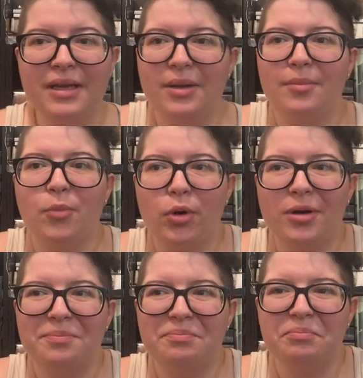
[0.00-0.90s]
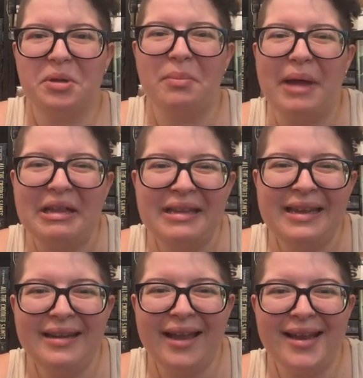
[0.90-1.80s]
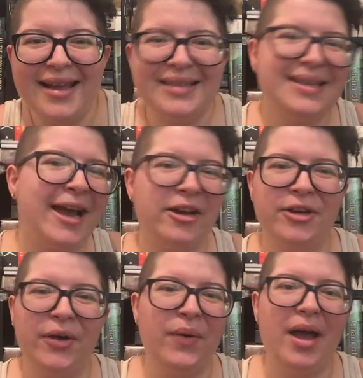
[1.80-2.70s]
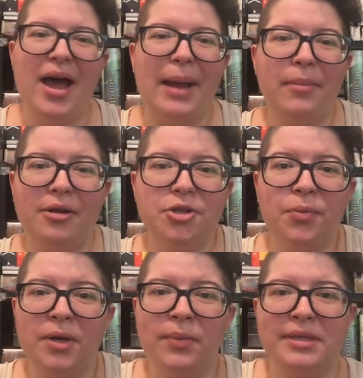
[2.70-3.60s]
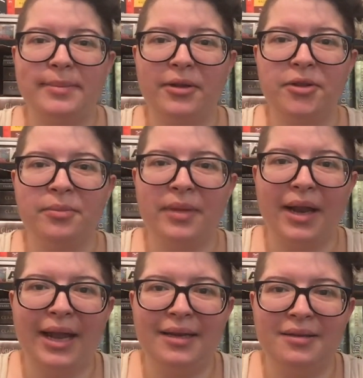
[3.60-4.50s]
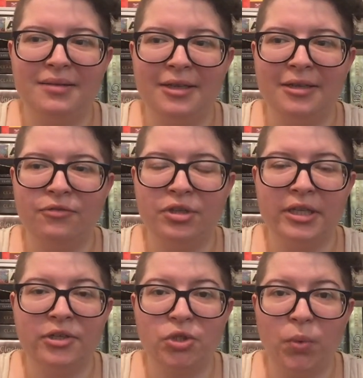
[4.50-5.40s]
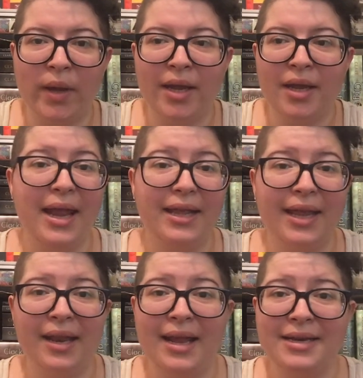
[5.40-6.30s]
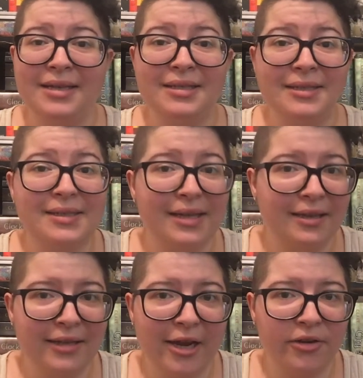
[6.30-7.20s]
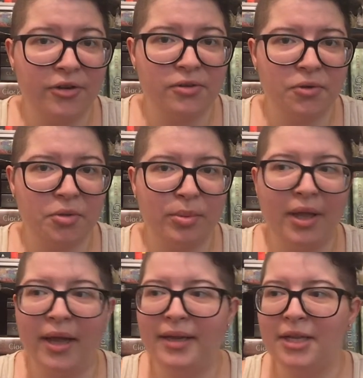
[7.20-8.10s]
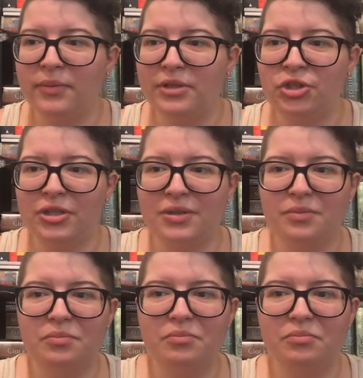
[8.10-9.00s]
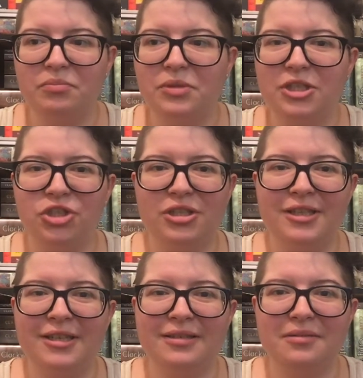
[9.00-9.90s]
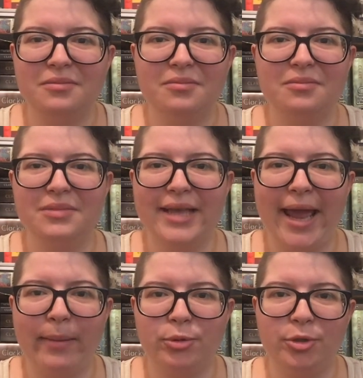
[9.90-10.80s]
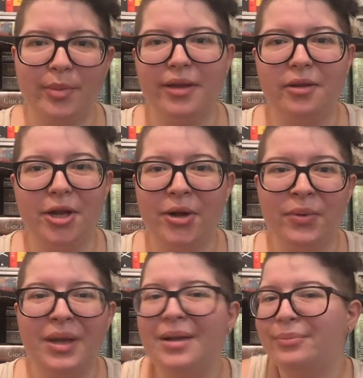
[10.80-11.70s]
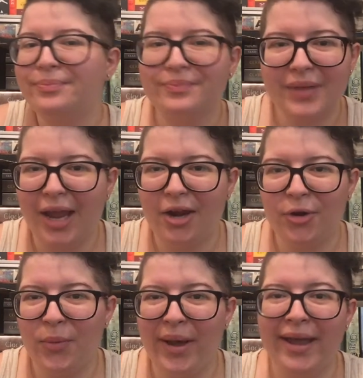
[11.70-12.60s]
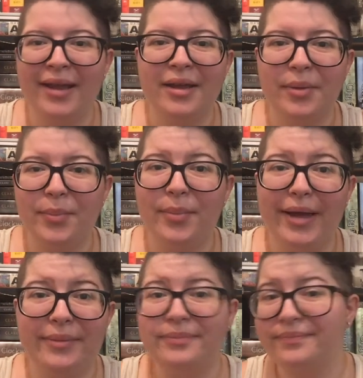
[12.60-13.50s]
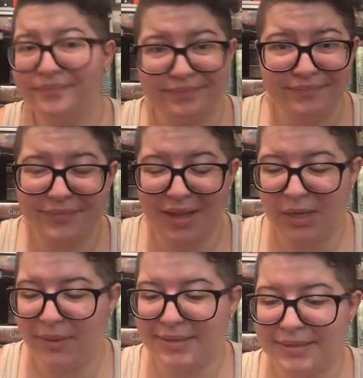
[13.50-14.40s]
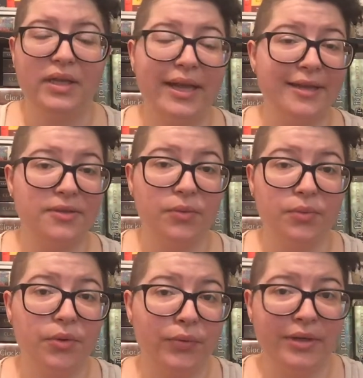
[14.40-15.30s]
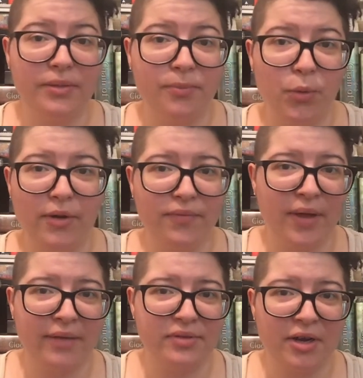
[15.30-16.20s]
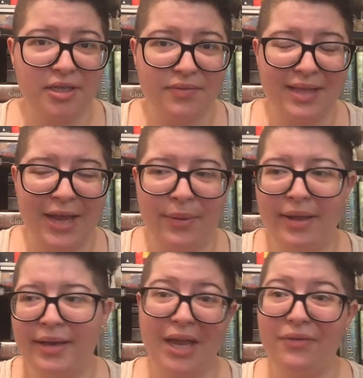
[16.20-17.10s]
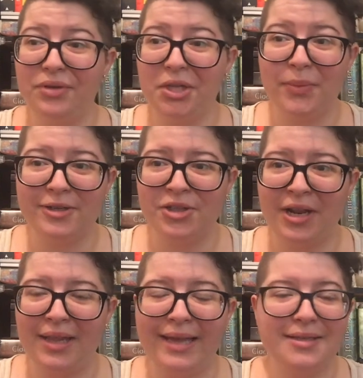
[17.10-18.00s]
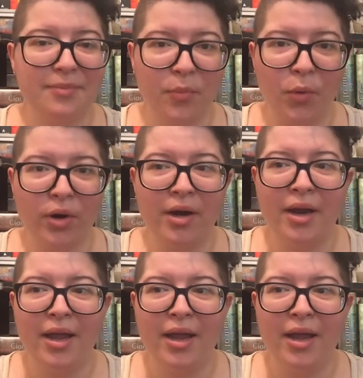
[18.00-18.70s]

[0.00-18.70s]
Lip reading: more compelling, I guess. I don't know. I'm not sure what it was about them that I didn't really enjoy. again, I didn't dislike the characters or the plot. It just didn't capture me, you know? I don't know why, but anyways, yeah, so 3.5 stars for that one. I really wish that I liked it more.